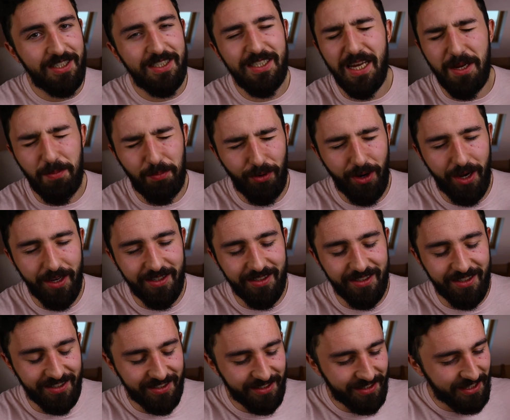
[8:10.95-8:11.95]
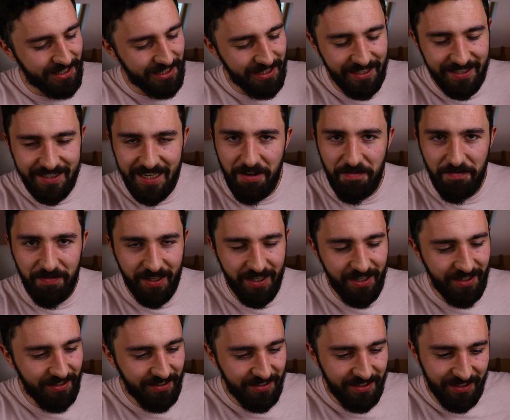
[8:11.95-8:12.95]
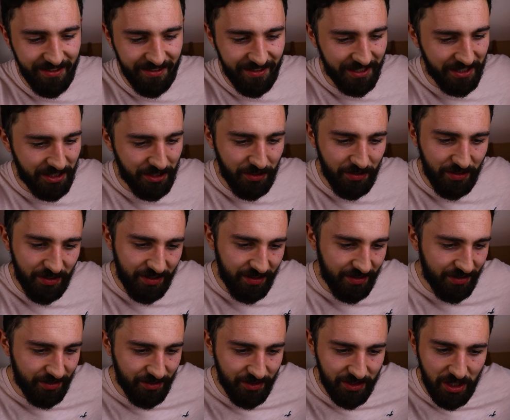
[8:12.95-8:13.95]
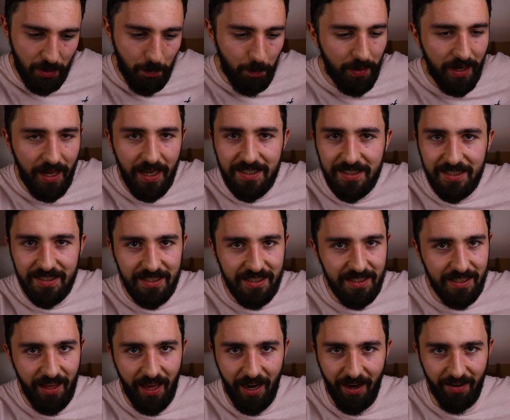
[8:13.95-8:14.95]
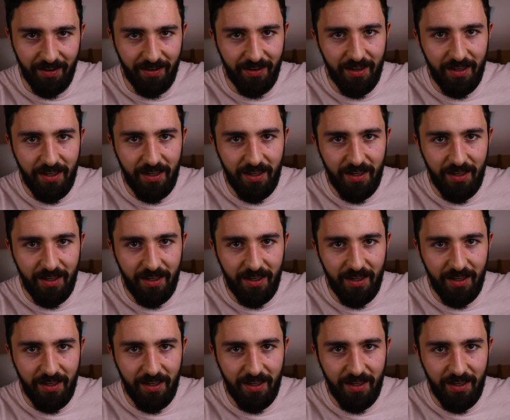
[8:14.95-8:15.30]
Take pride in it. You definitely, like, there's complexity there.